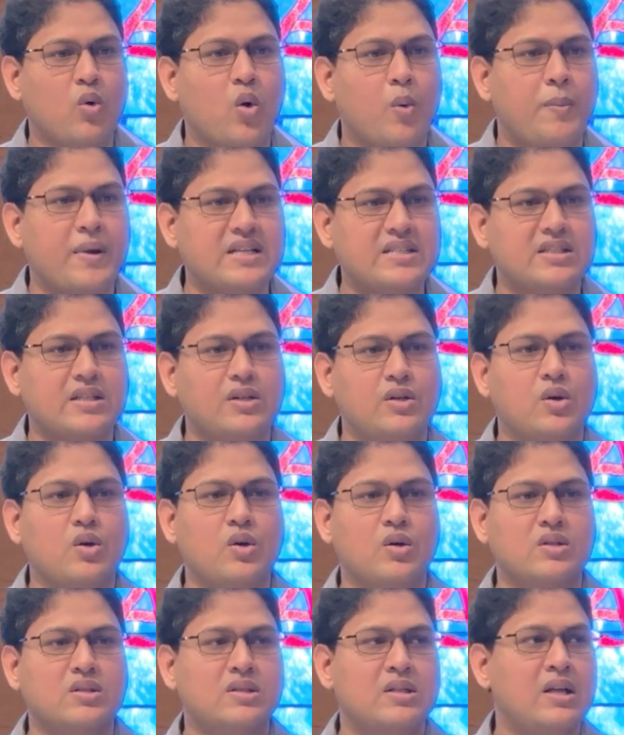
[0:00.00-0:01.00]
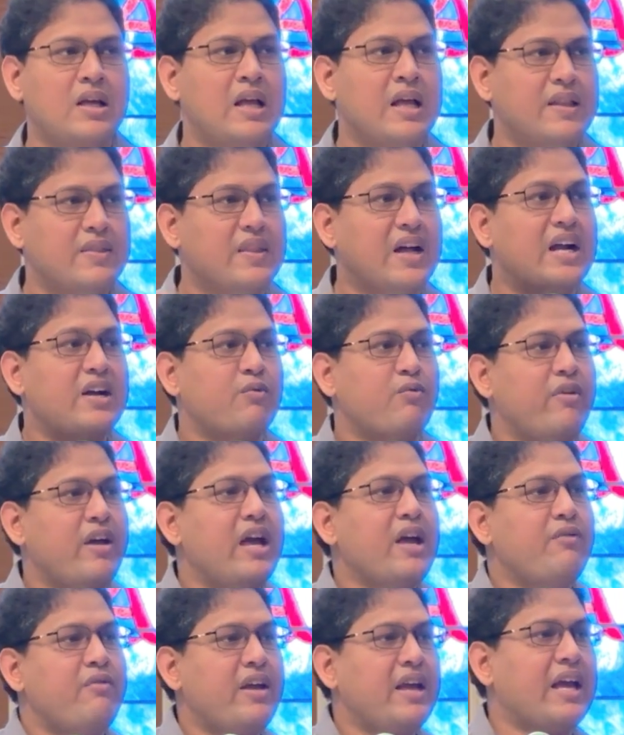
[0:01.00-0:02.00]
opens the doors that
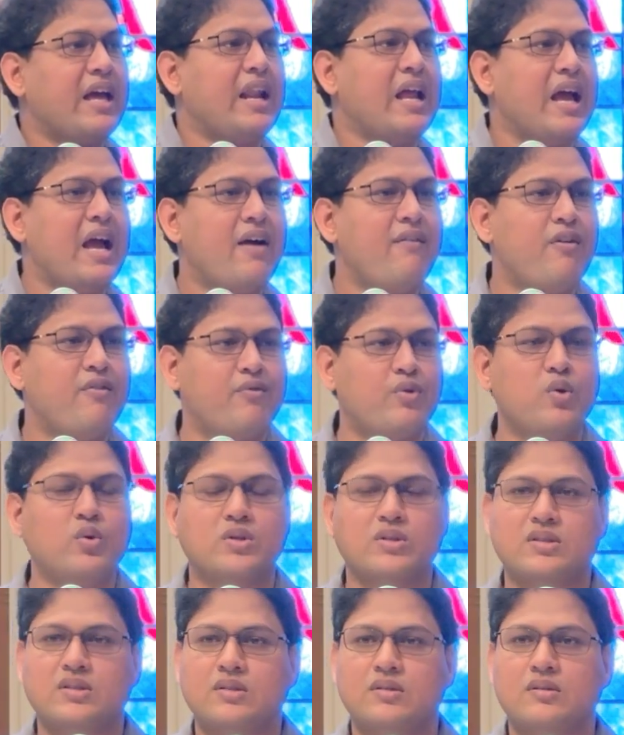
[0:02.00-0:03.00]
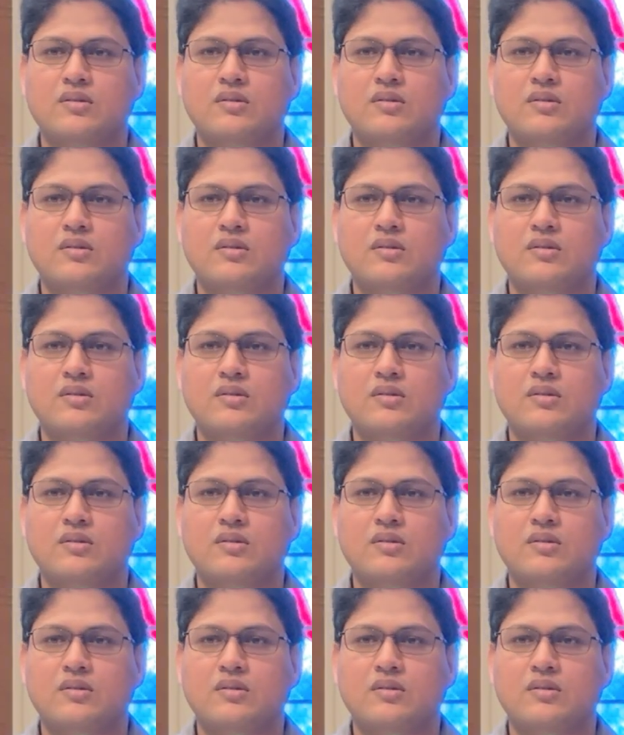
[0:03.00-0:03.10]
where we can have a fruits.